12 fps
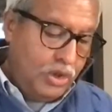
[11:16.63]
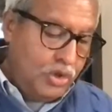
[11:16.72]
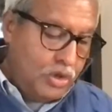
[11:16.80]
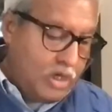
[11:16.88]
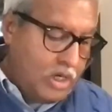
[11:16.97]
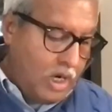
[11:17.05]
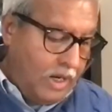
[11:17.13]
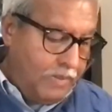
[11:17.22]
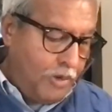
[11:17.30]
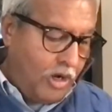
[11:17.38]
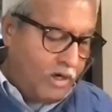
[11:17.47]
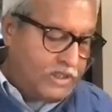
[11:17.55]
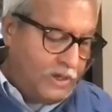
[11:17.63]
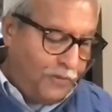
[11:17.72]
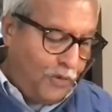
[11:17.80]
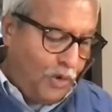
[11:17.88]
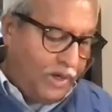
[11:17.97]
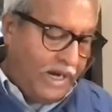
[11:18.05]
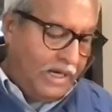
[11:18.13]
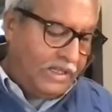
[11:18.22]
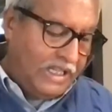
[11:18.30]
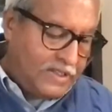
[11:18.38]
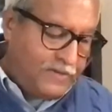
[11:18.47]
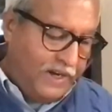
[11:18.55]
to curb or suffocate
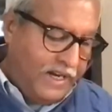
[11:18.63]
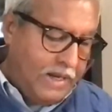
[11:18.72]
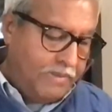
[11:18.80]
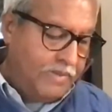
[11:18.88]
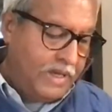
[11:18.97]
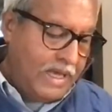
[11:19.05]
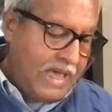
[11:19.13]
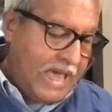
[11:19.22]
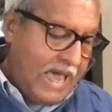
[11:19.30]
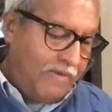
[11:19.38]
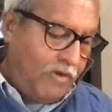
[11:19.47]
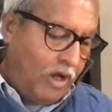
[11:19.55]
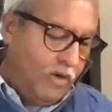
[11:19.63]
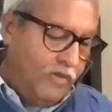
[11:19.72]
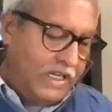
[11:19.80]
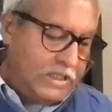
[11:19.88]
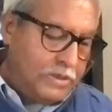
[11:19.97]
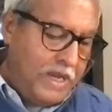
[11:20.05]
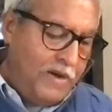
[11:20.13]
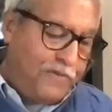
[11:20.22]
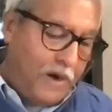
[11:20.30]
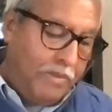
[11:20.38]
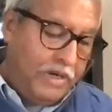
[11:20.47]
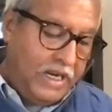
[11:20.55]
this freedom have always been
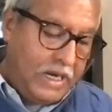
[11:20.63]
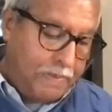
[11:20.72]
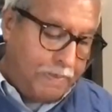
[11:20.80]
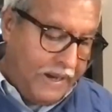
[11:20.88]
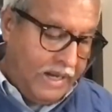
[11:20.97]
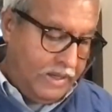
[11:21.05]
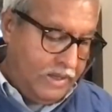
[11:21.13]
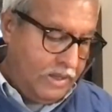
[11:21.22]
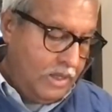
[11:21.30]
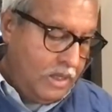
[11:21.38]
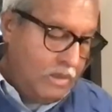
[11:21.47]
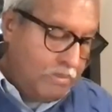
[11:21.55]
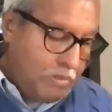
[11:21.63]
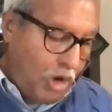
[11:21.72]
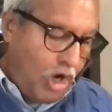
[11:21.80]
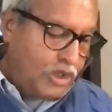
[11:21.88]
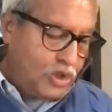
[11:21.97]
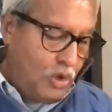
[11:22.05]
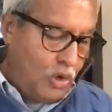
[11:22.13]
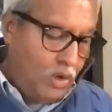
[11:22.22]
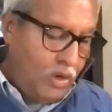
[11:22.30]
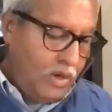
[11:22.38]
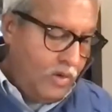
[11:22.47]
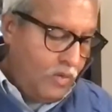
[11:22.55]
firmly repelled, more
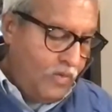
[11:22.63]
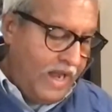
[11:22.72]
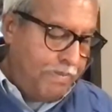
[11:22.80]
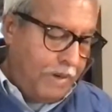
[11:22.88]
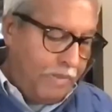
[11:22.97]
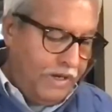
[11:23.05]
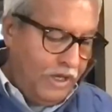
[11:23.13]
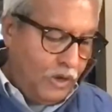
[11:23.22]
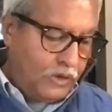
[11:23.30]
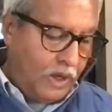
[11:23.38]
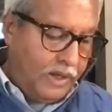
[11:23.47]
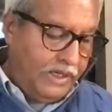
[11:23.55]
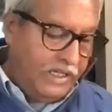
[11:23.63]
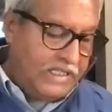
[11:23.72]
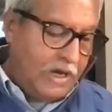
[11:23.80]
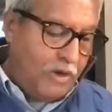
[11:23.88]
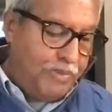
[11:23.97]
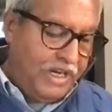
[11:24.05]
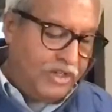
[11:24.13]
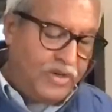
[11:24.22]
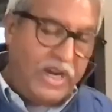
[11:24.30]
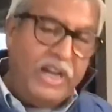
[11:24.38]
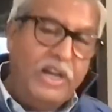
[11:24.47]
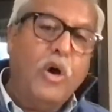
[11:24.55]
so when public authorities have
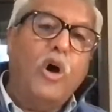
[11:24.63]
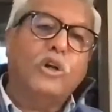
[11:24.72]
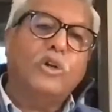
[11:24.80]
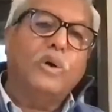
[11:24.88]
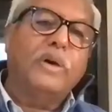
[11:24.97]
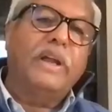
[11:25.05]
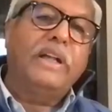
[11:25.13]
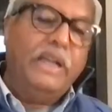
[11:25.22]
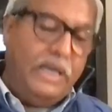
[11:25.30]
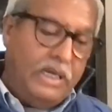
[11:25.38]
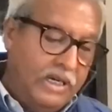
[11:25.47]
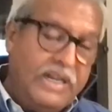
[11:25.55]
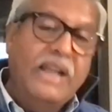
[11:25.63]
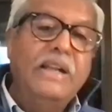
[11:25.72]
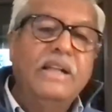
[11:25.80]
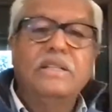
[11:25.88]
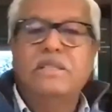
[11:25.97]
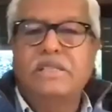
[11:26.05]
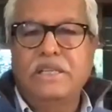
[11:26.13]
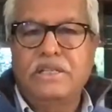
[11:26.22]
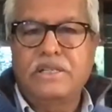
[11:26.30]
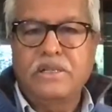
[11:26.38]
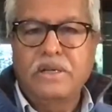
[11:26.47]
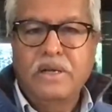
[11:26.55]
betrayed autocratic
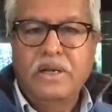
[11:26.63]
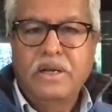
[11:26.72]
tendencies.